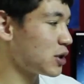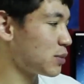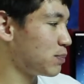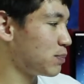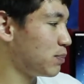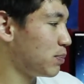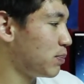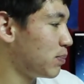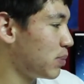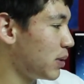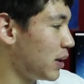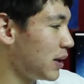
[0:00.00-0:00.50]
just
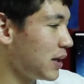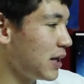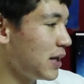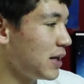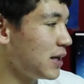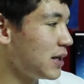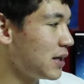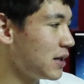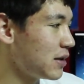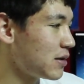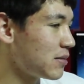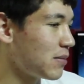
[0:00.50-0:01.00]
plugging
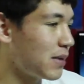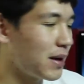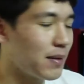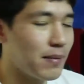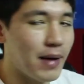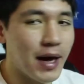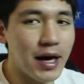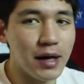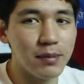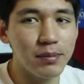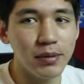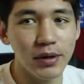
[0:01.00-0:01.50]
it into my
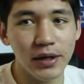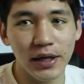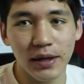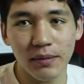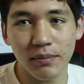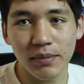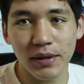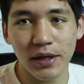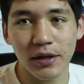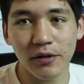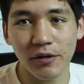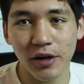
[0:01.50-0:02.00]
MacBook
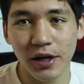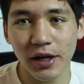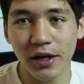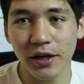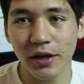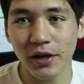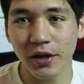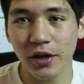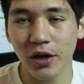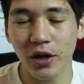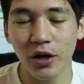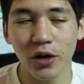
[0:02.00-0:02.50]
and being ready
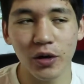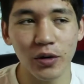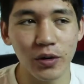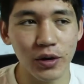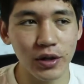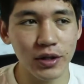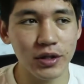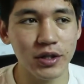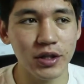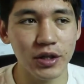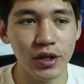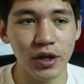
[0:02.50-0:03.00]
to go,
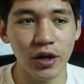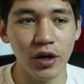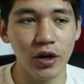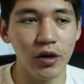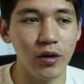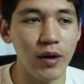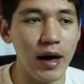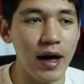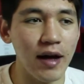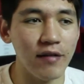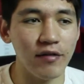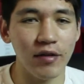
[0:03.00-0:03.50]
good to
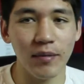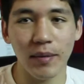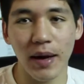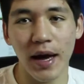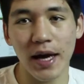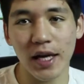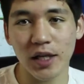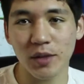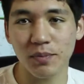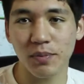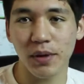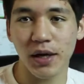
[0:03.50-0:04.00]
go, having my
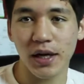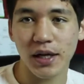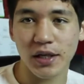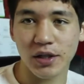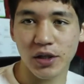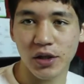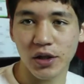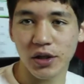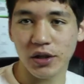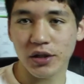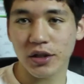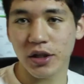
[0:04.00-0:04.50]
Xbox
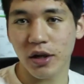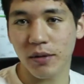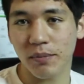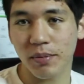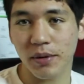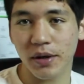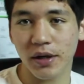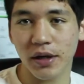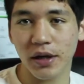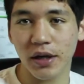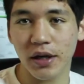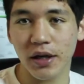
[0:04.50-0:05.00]
hooked up
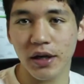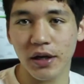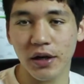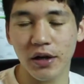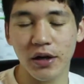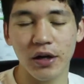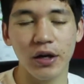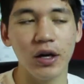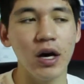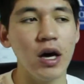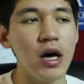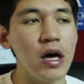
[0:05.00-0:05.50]
onto
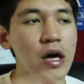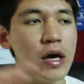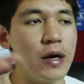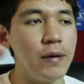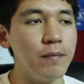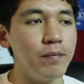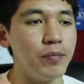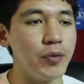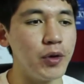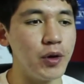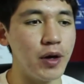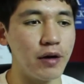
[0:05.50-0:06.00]
here,
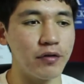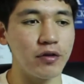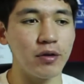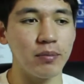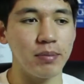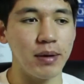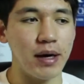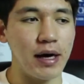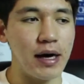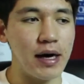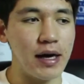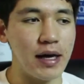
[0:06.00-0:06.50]
you have to
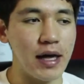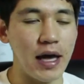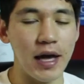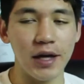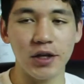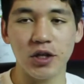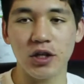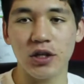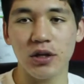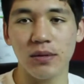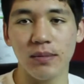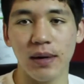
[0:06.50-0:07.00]
buy
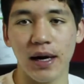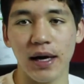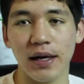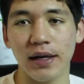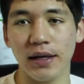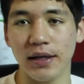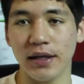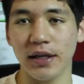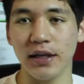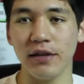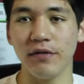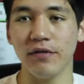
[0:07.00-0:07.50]

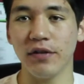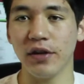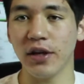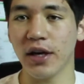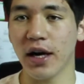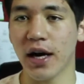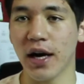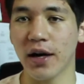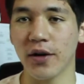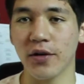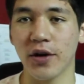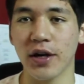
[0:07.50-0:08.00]
HDMI to
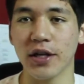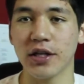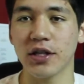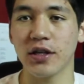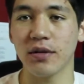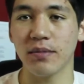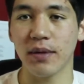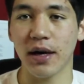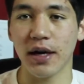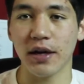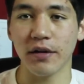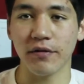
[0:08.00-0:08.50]
DVI or
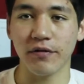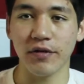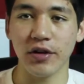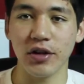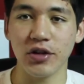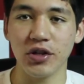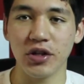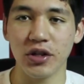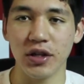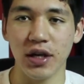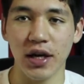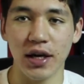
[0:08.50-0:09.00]
HDMI to
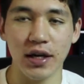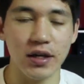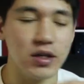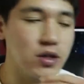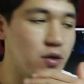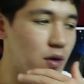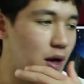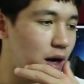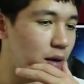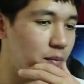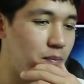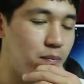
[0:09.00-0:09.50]
VGA.
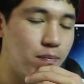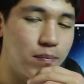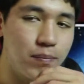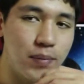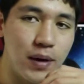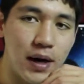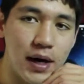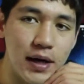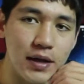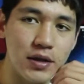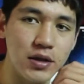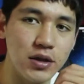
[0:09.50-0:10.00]
So I
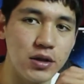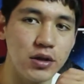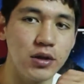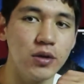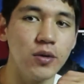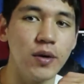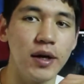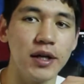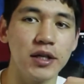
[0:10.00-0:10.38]
bought two